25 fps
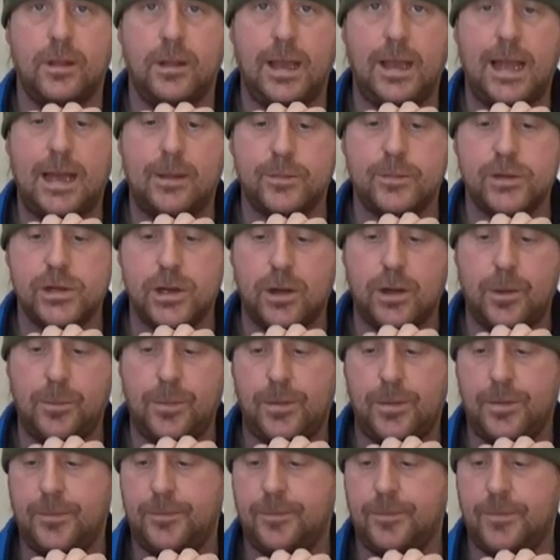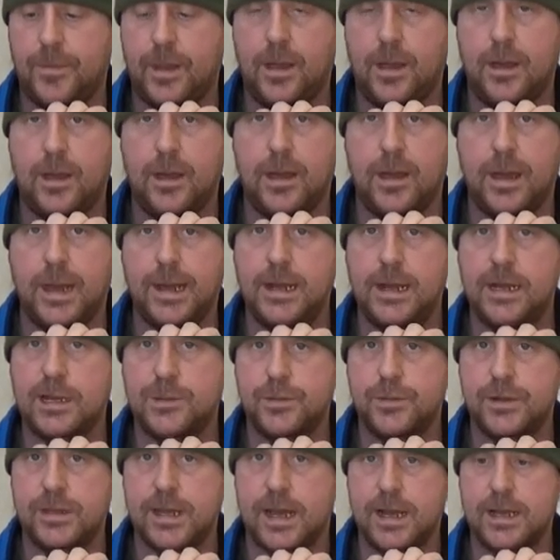laptop uh, in
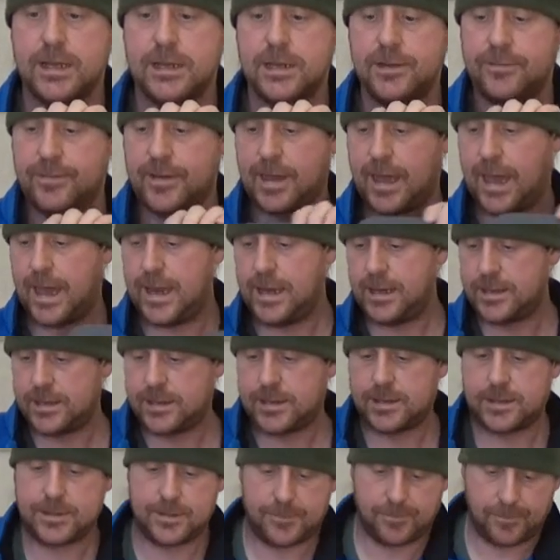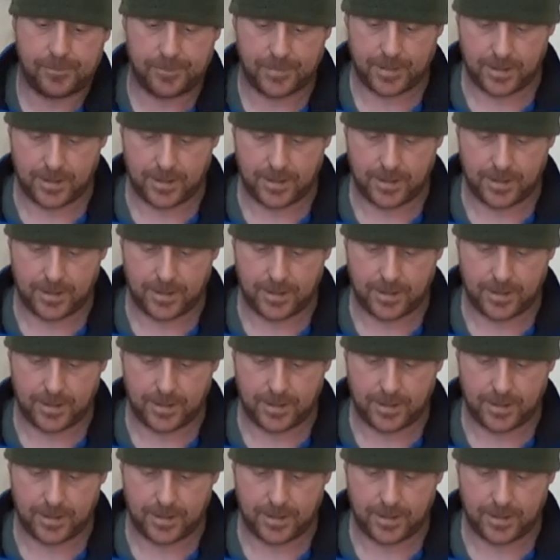its protective case